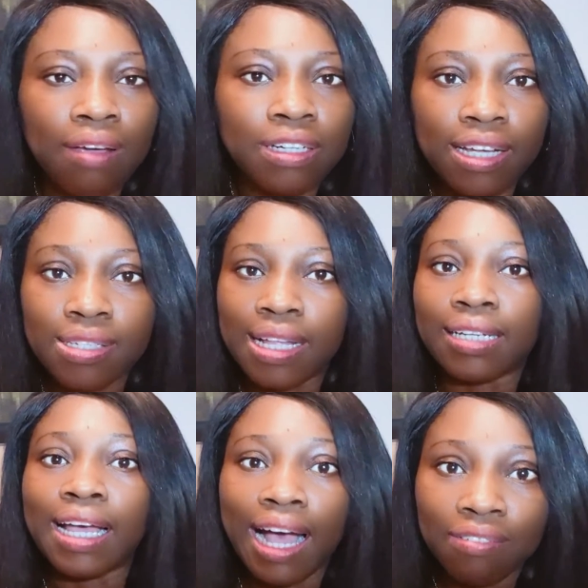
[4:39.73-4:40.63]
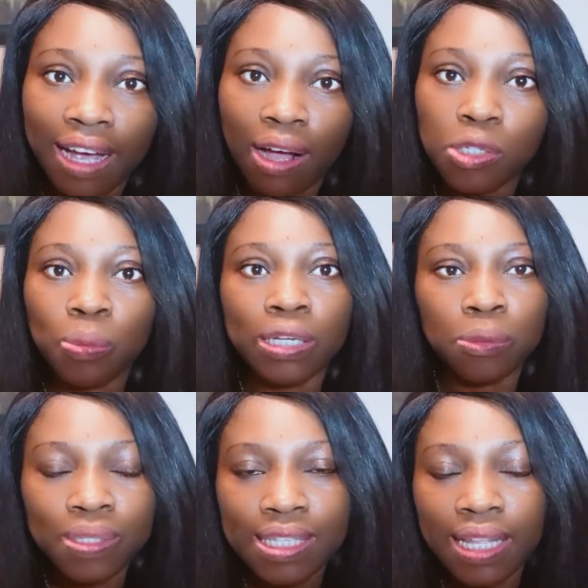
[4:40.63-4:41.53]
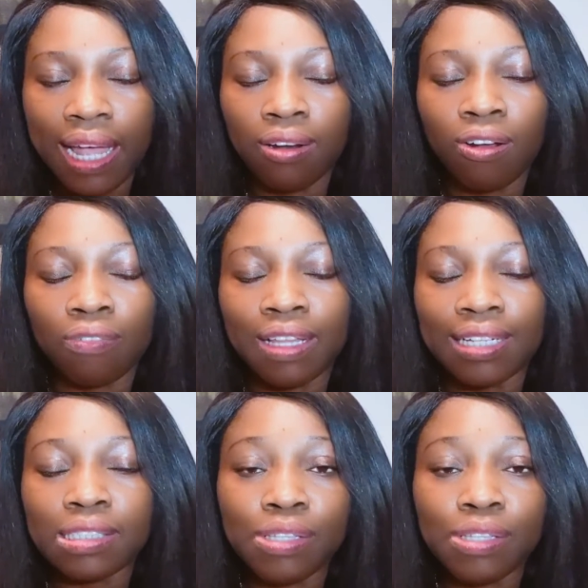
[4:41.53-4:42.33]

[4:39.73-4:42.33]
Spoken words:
evidence that they have a house where you would stay and all of that.